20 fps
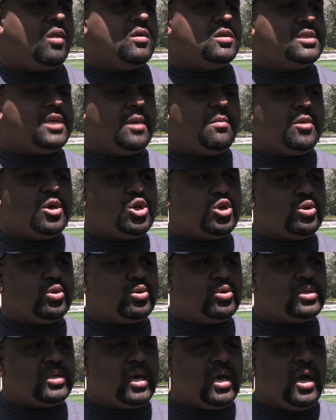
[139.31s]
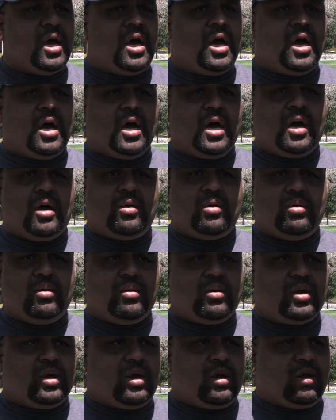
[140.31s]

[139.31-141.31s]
on the same issues. Uh, you could